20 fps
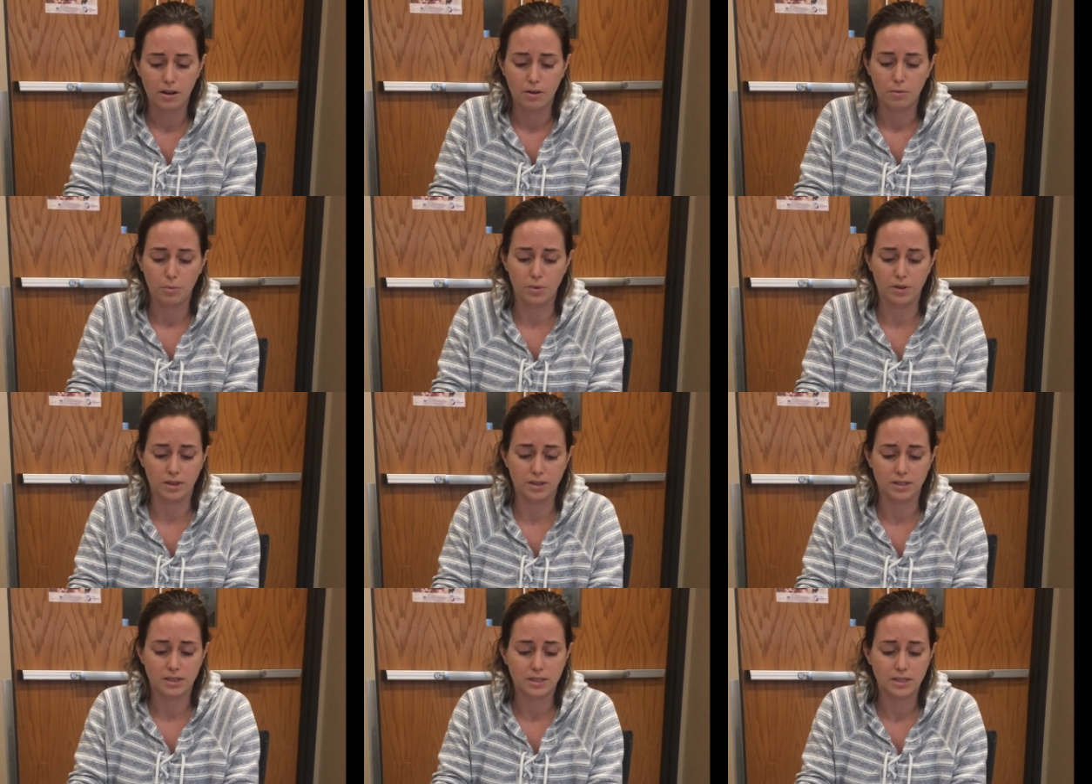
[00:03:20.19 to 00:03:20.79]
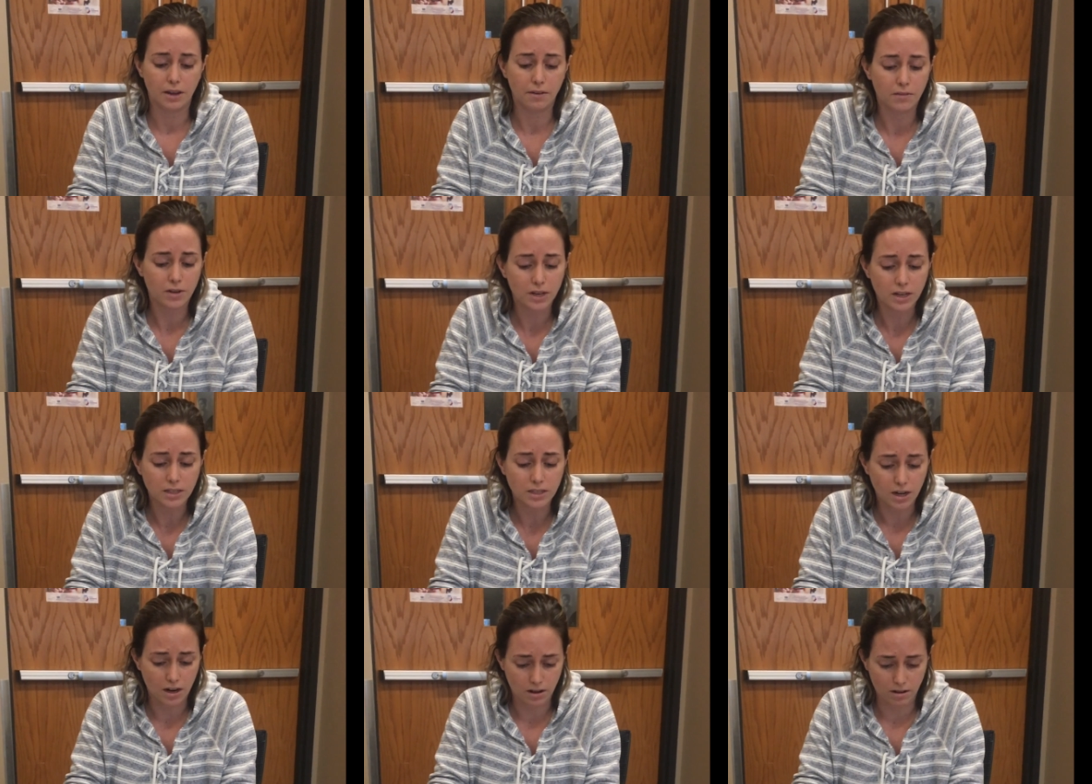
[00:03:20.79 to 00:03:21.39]
with a
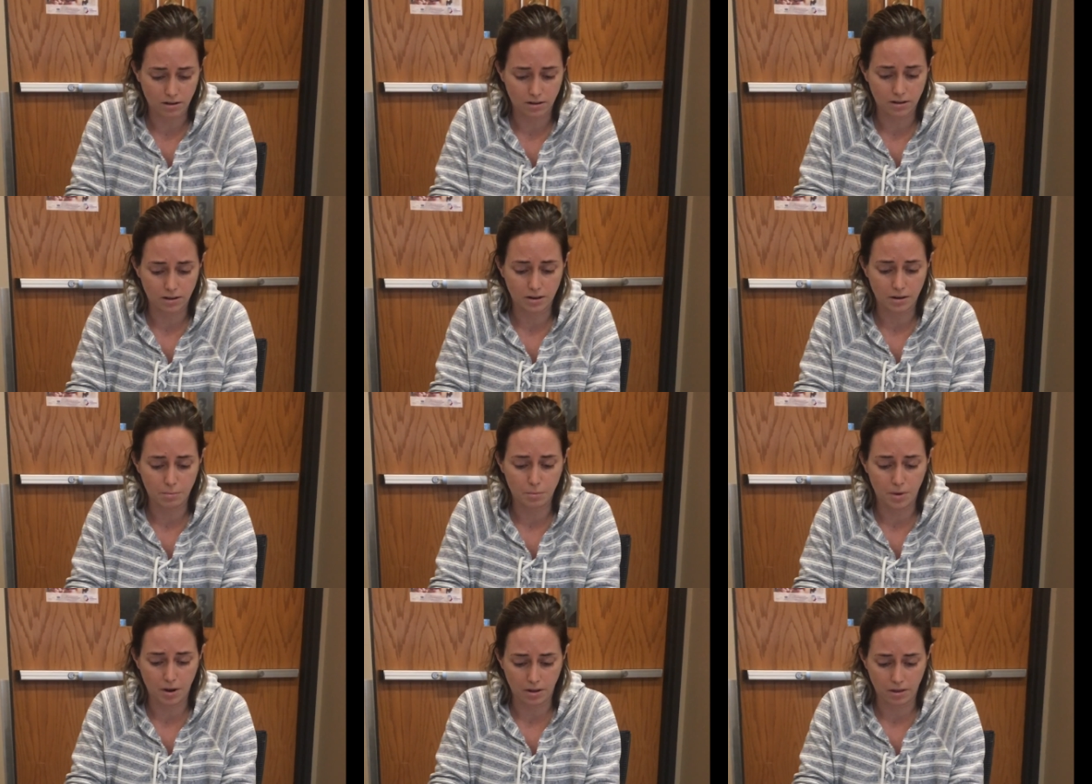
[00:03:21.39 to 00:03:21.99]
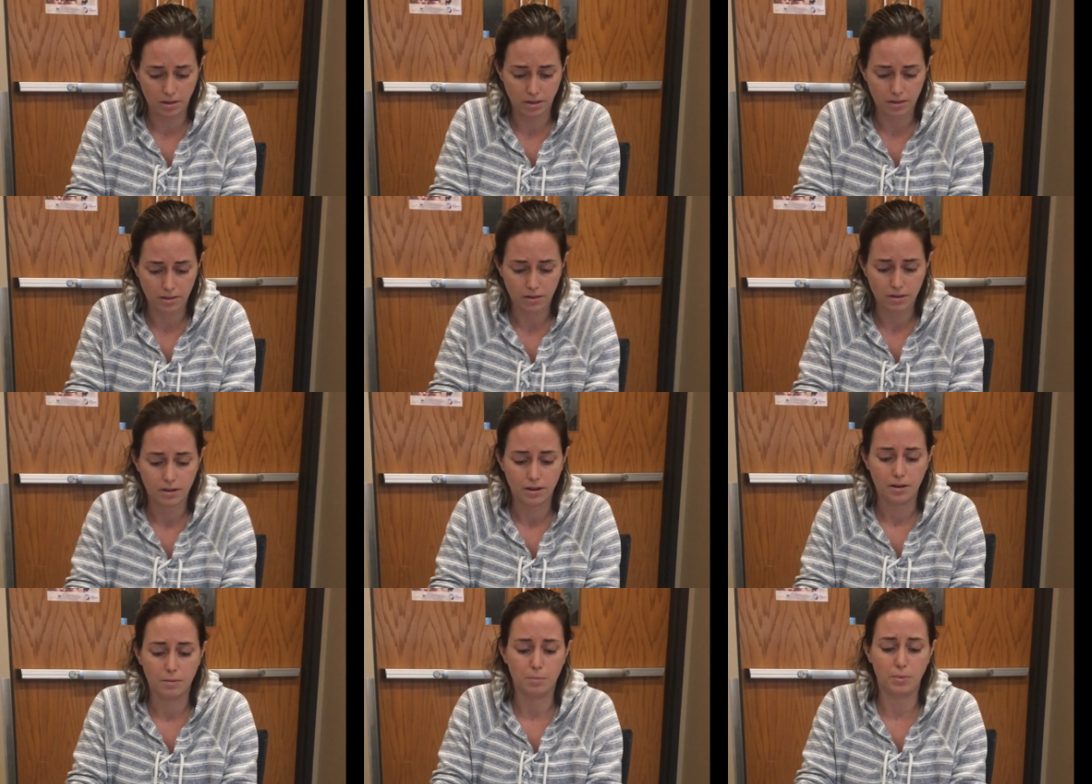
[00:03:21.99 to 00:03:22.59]
$70 a month
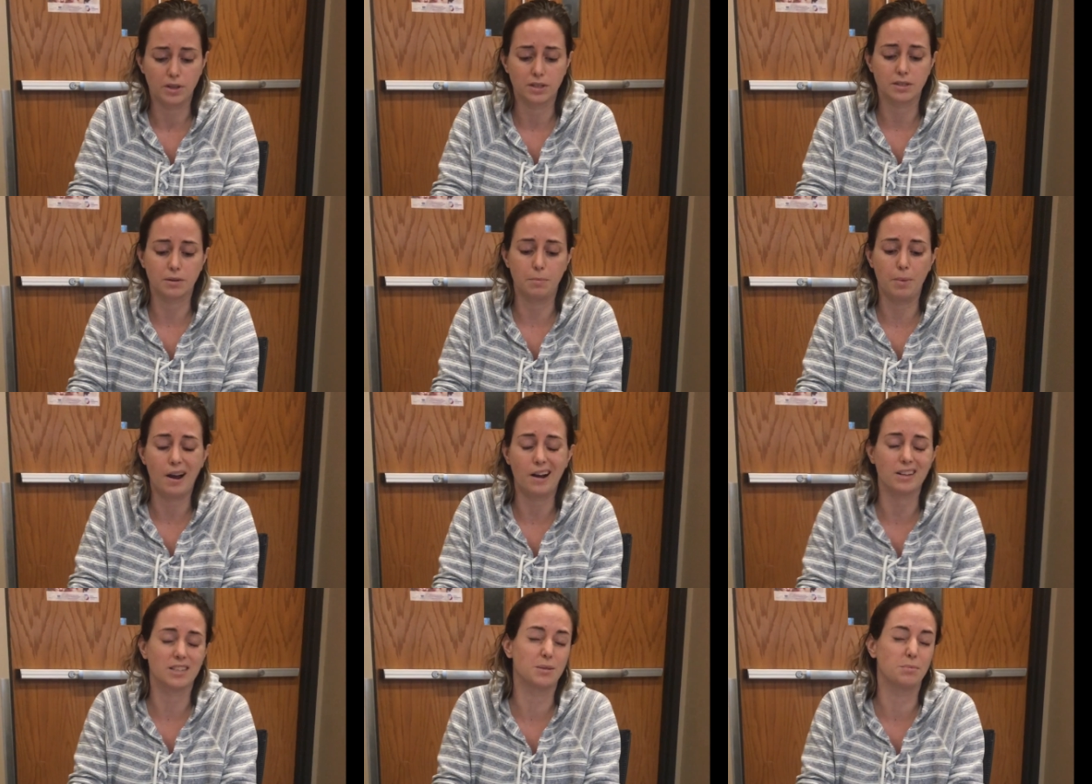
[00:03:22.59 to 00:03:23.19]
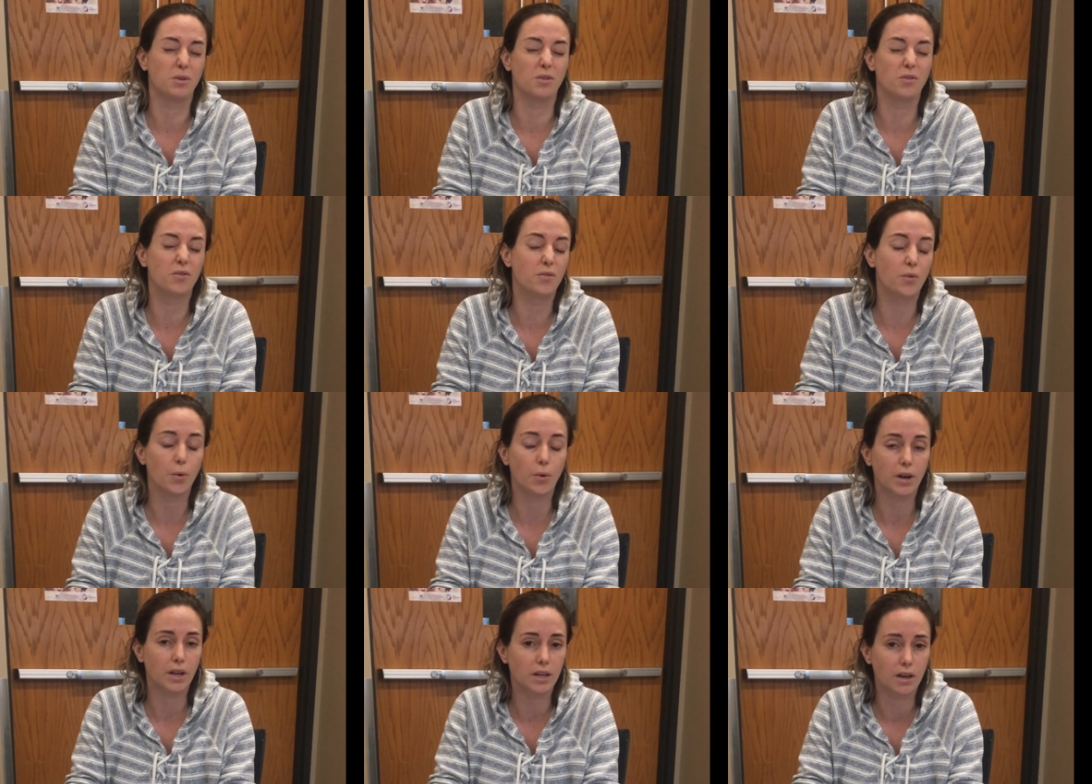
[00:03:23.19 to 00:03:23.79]
plus a possible
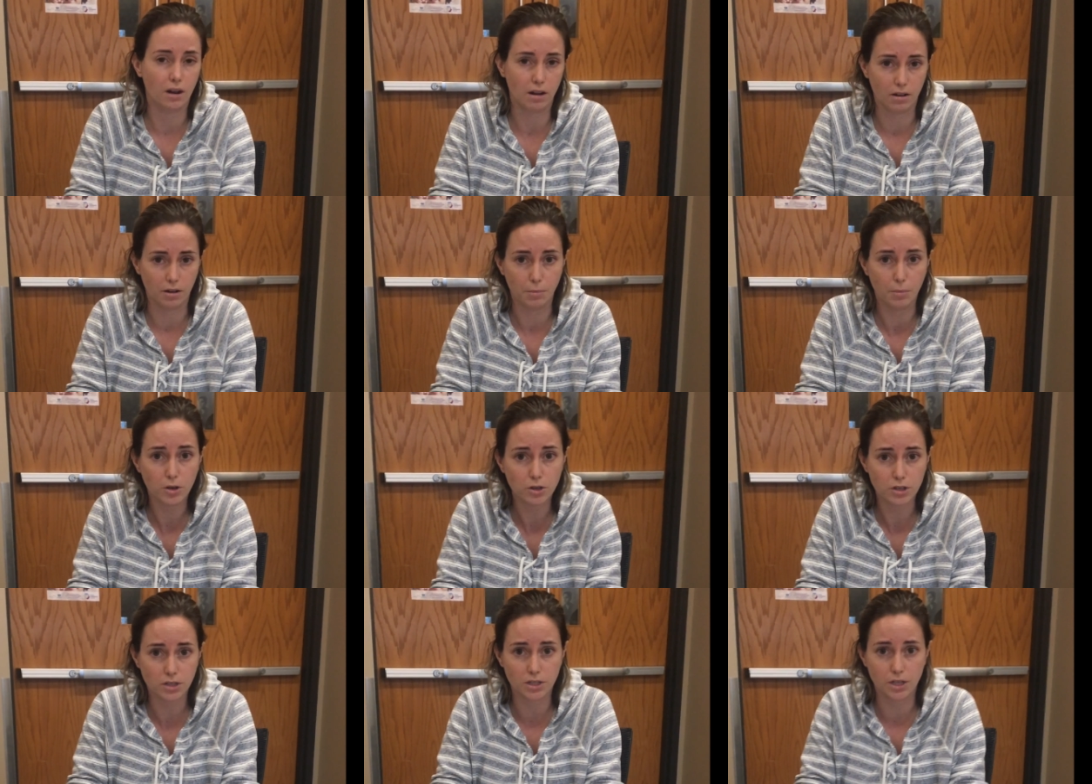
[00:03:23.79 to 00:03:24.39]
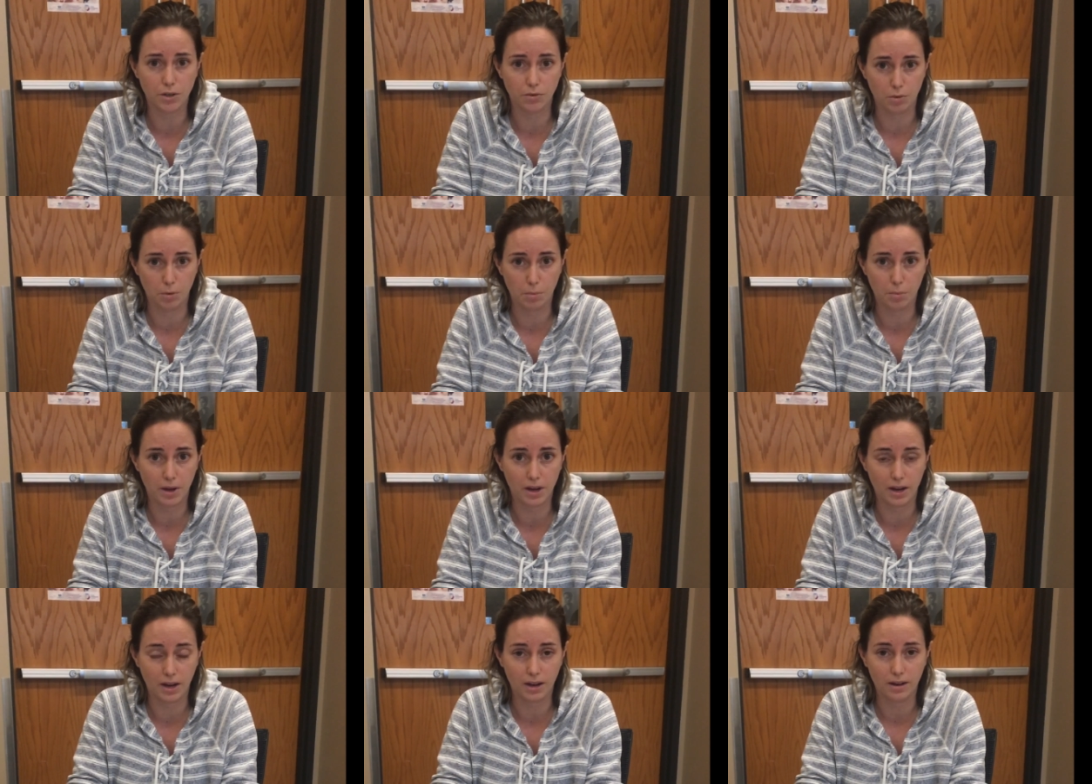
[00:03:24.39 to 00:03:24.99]
$40 emergency room
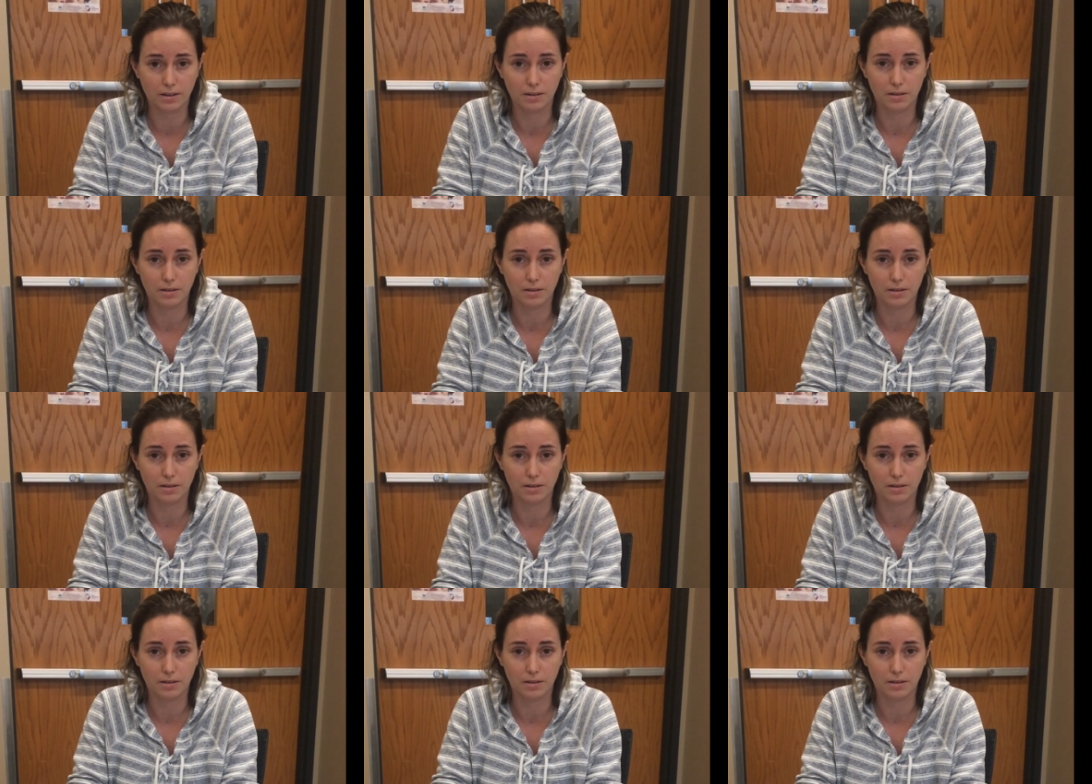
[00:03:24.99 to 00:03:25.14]
fee,